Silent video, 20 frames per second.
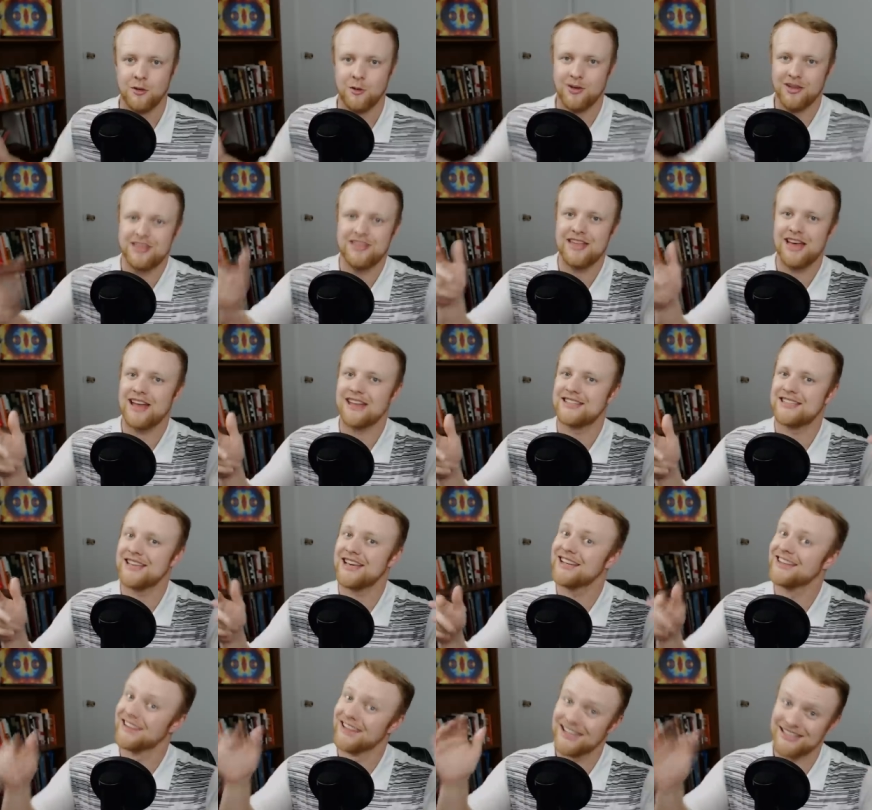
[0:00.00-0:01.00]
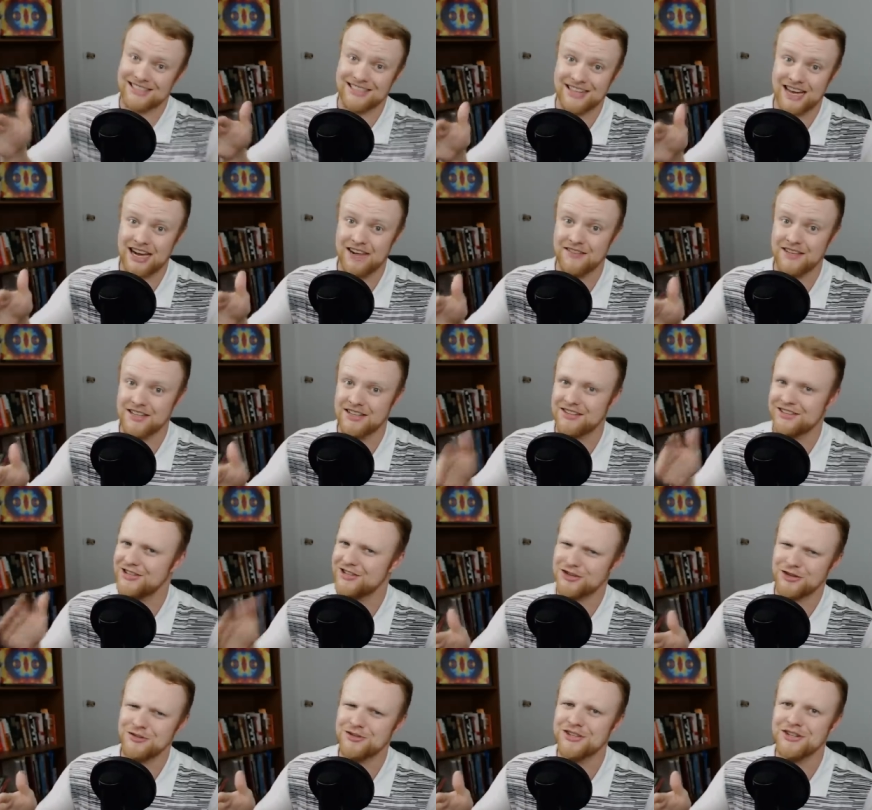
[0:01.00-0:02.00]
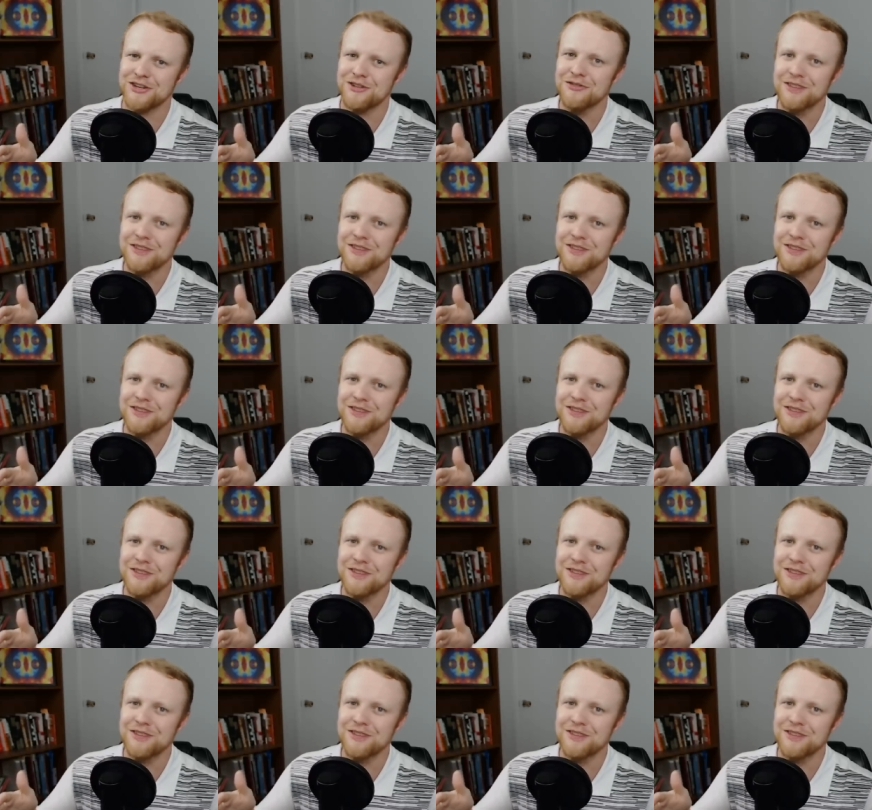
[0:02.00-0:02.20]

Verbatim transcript: With that said, let's dive into the juicy new